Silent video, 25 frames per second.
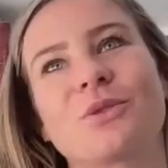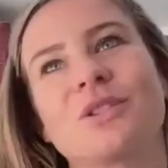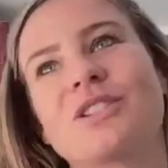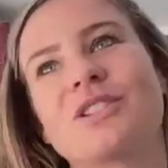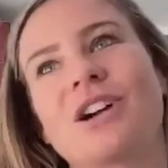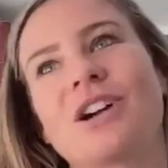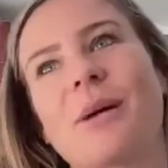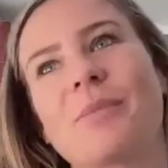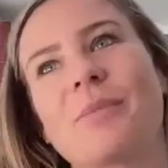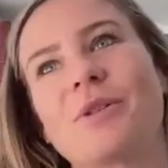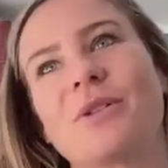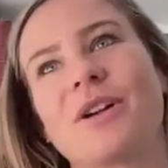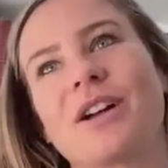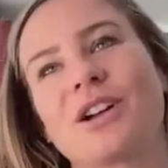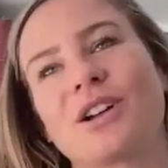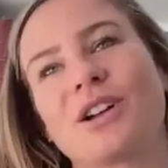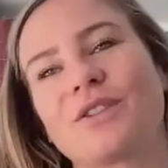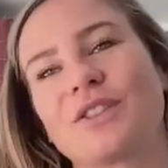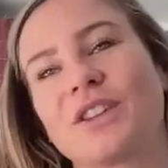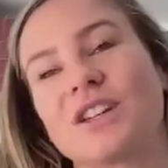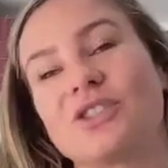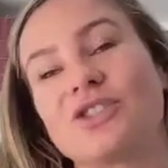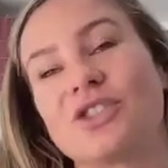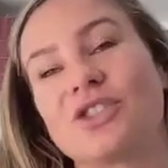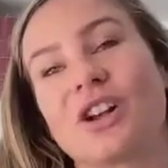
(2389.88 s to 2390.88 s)
real copywriter
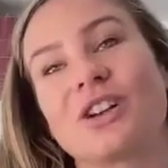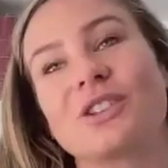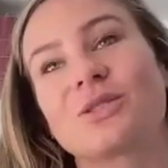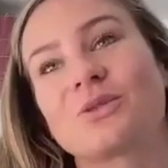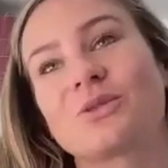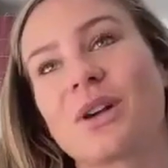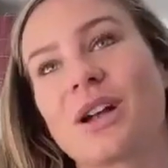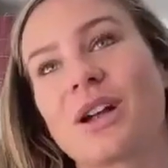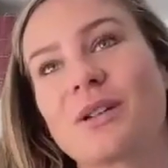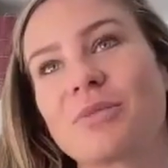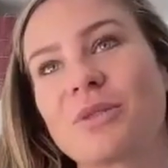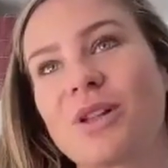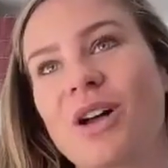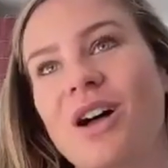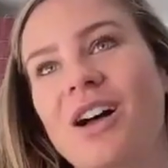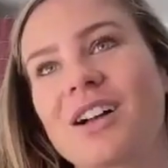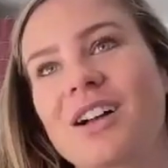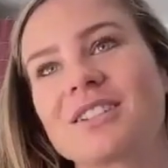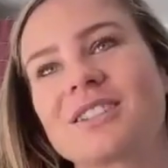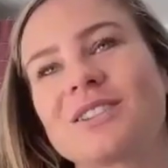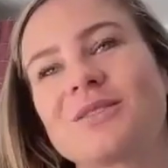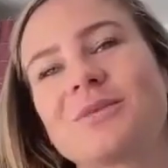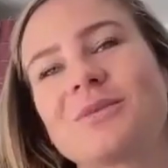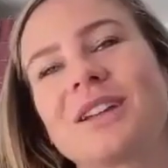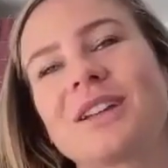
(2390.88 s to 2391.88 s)
if they just write
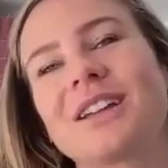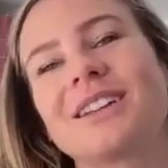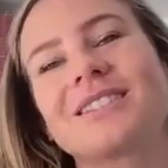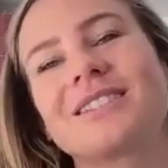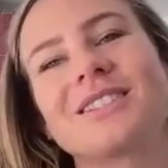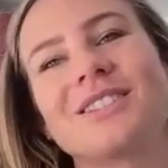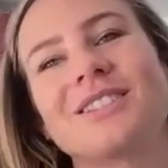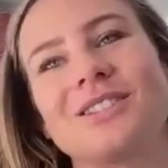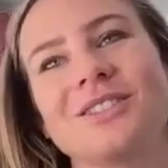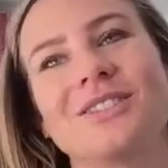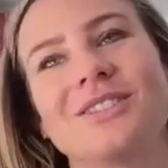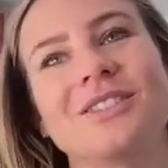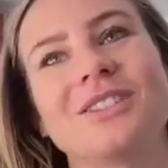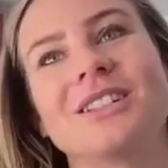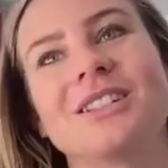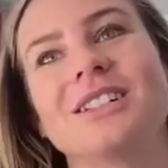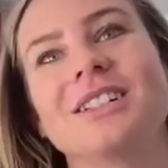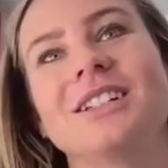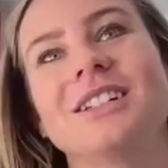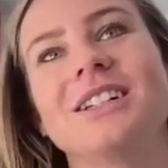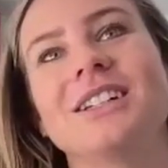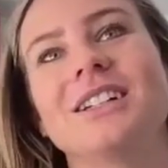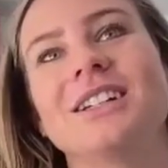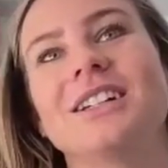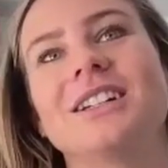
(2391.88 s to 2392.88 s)
blogs. And I'm like, dude,
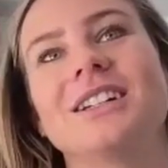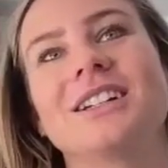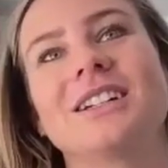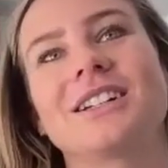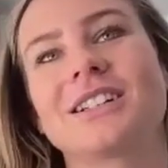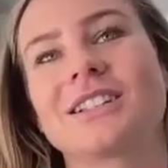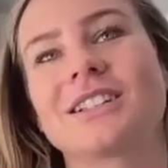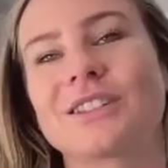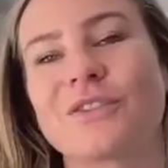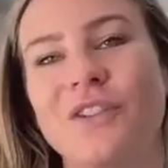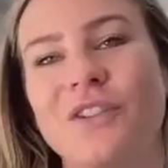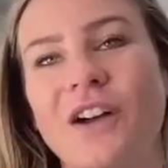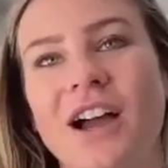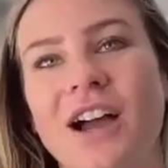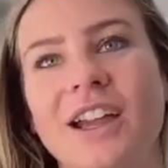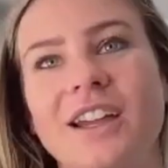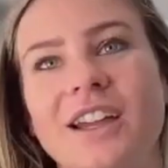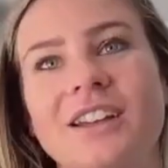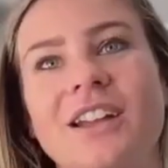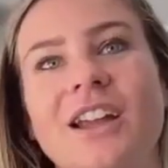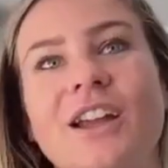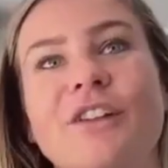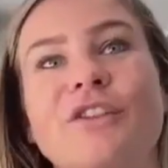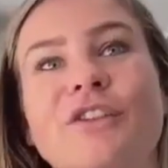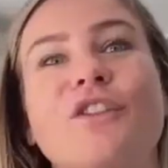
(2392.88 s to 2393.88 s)
it's
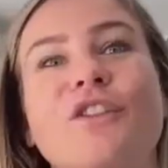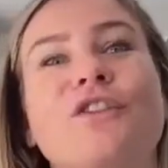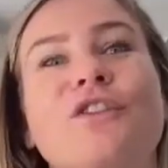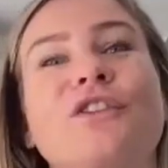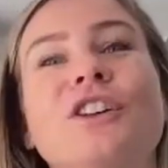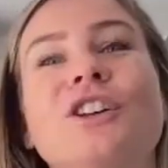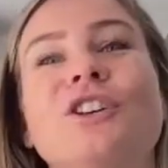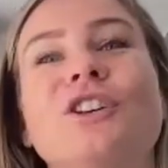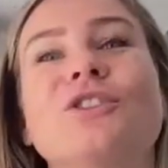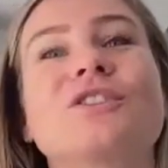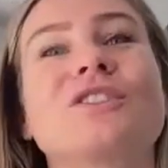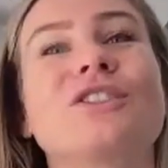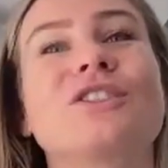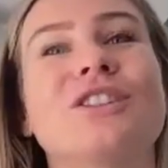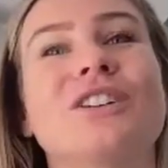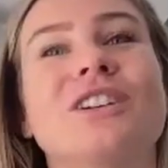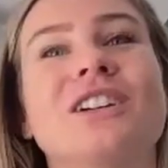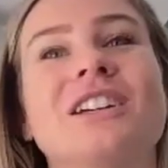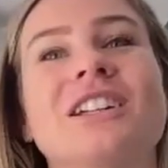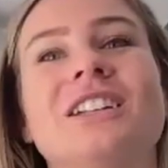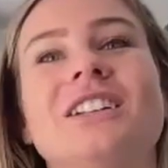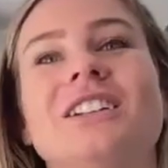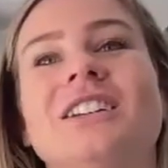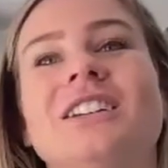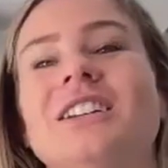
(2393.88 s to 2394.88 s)
fine. If it feels
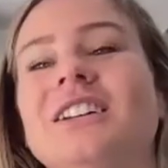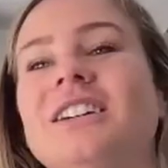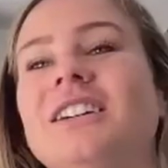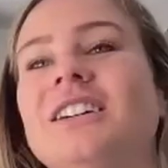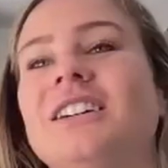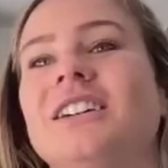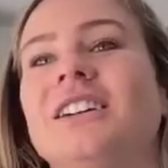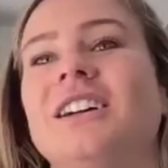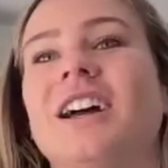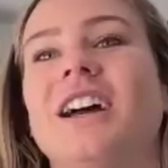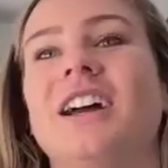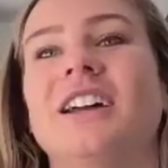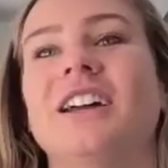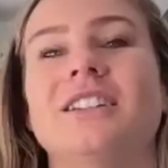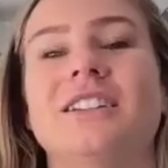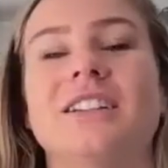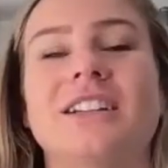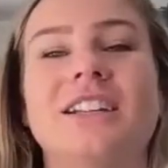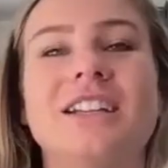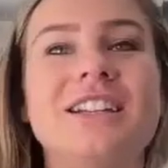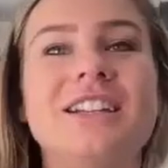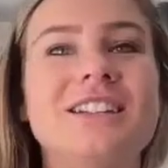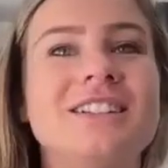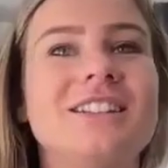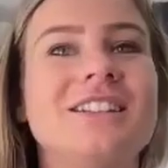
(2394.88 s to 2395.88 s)
good and
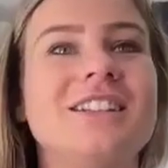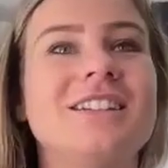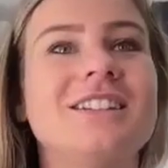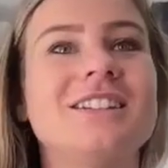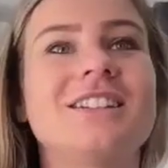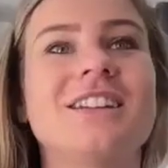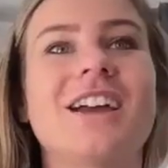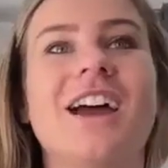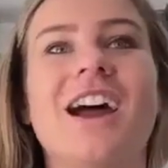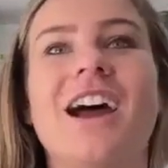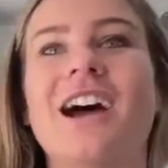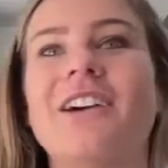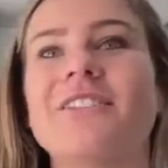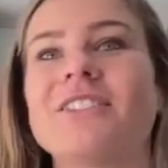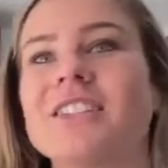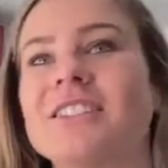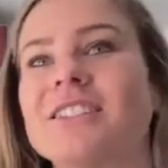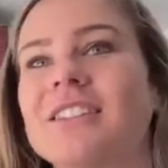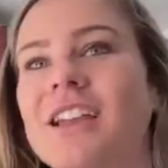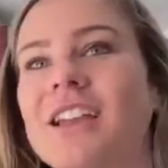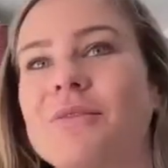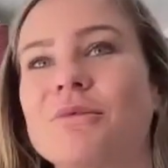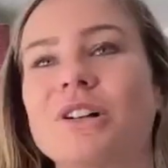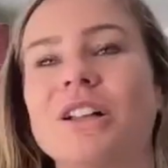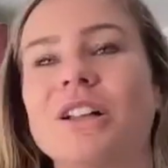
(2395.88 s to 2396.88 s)
easy to have the
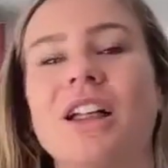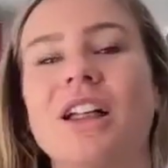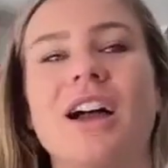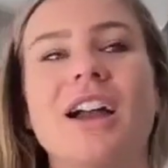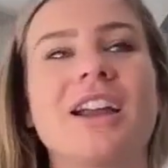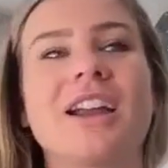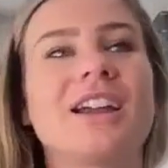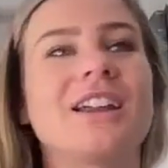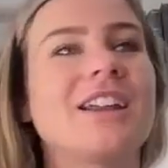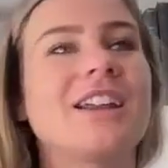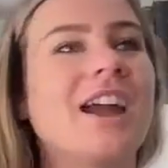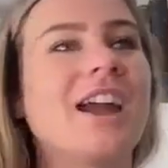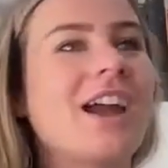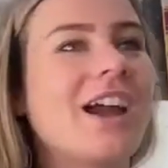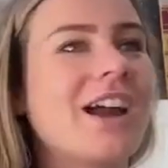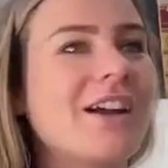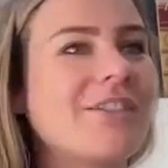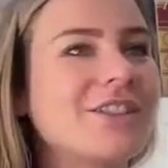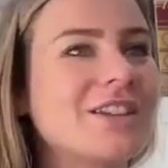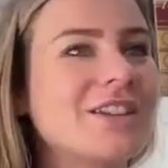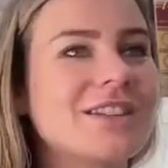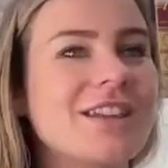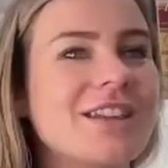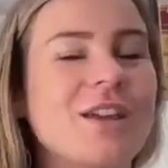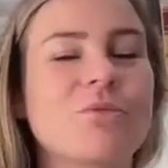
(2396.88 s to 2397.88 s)
same client and
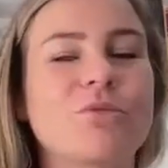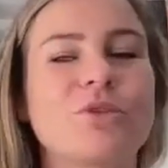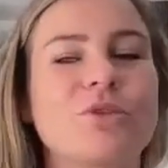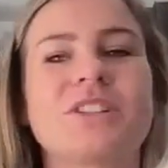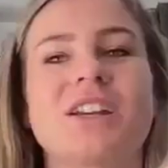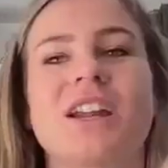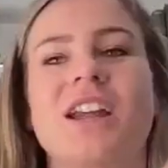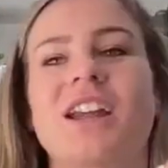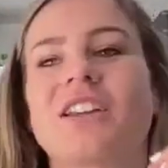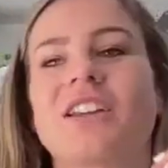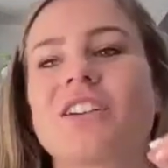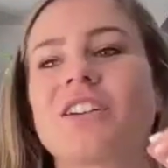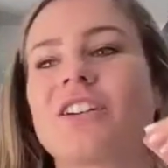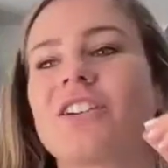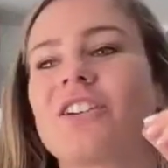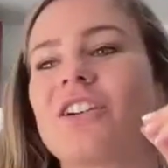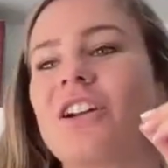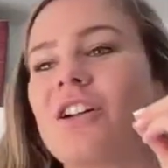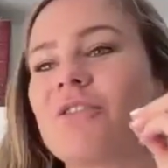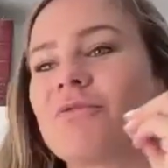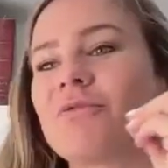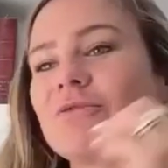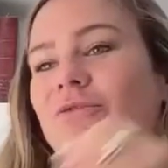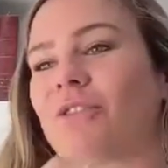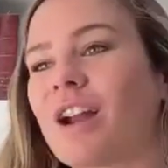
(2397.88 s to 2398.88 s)
have the same retainer
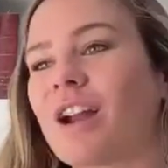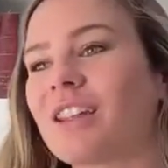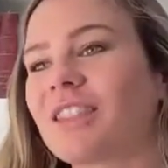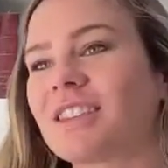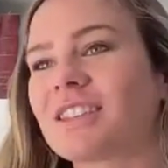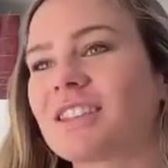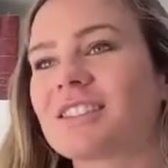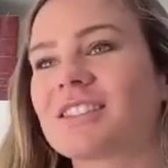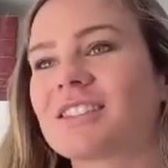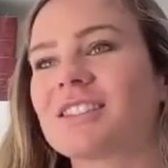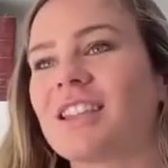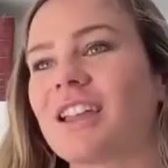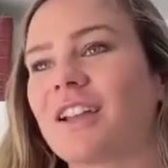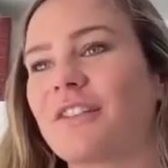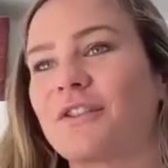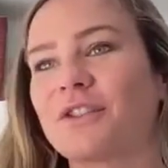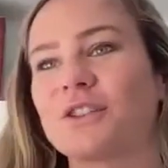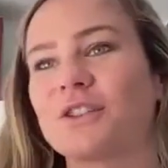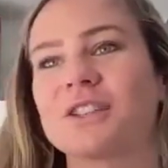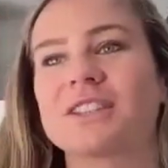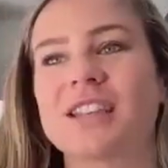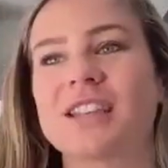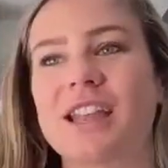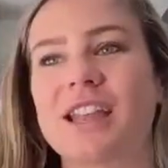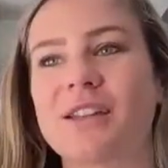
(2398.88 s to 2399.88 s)
and write this like for
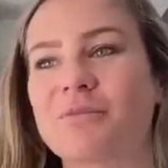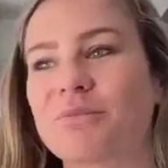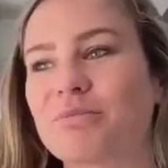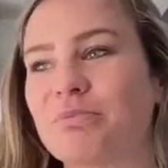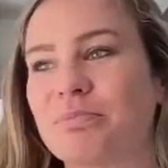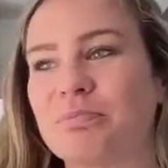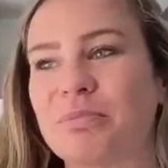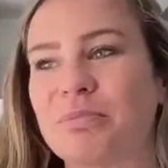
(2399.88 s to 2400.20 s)
the same